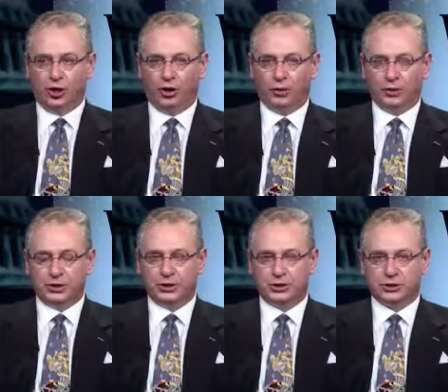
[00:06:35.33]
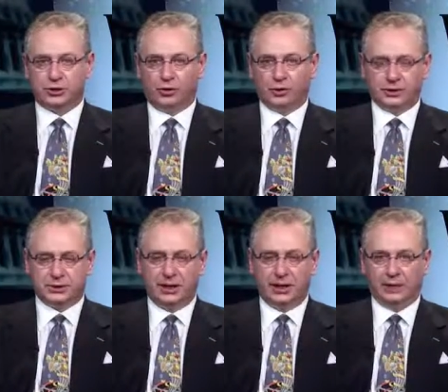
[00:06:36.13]
goal, which is to cause
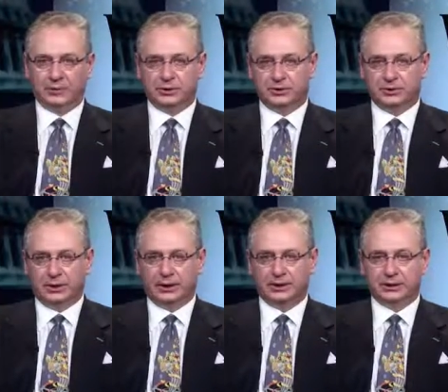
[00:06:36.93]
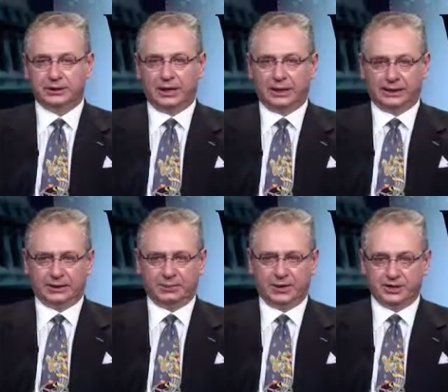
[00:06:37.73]
harm to uh, a duly
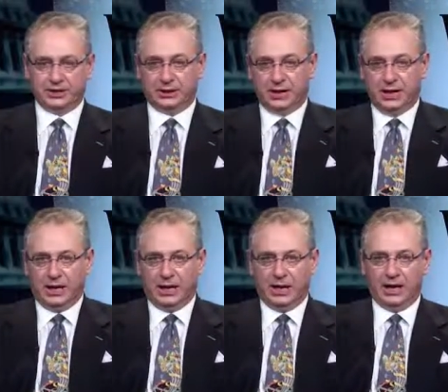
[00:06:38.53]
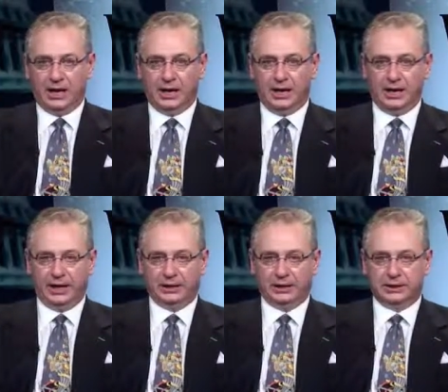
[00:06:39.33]
elected president uh,
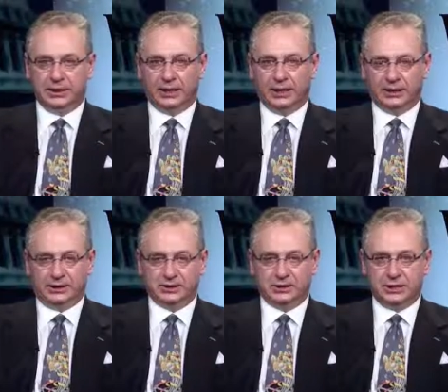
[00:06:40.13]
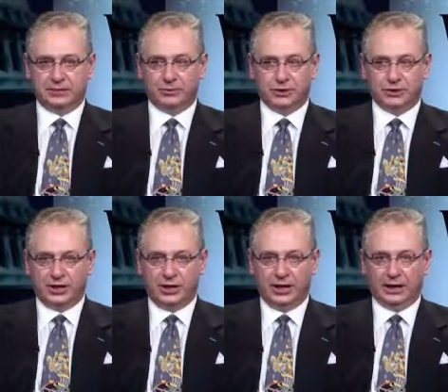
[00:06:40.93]
and uh, and his team, which
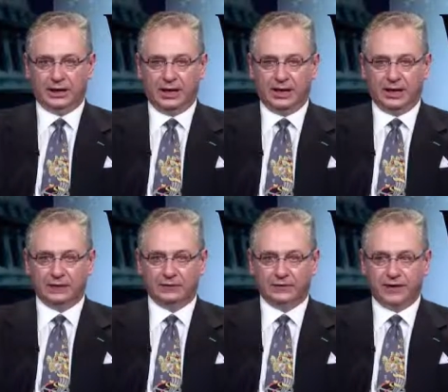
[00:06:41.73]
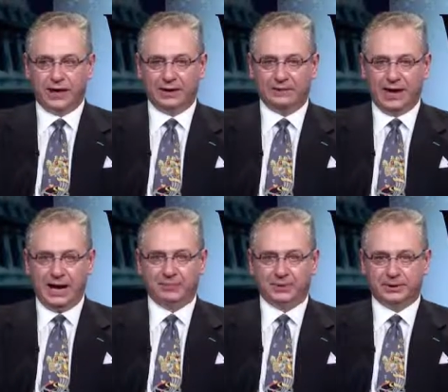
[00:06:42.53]
again I, I don't think ever
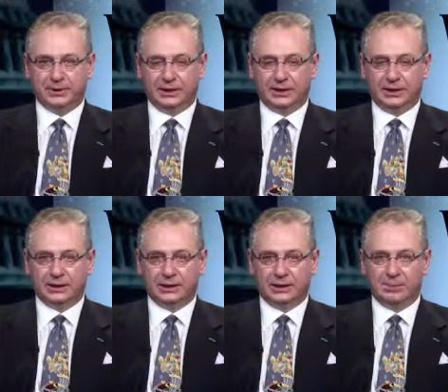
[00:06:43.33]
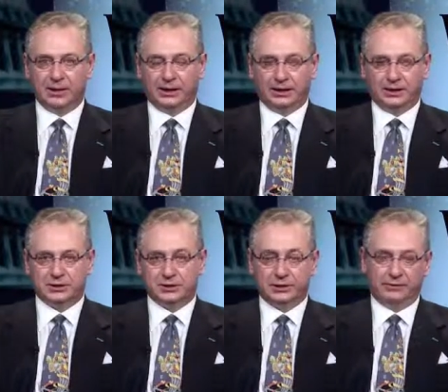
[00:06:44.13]
happened in, in, in American
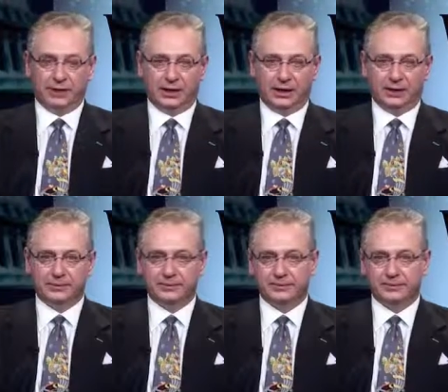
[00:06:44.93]
history. Thank God.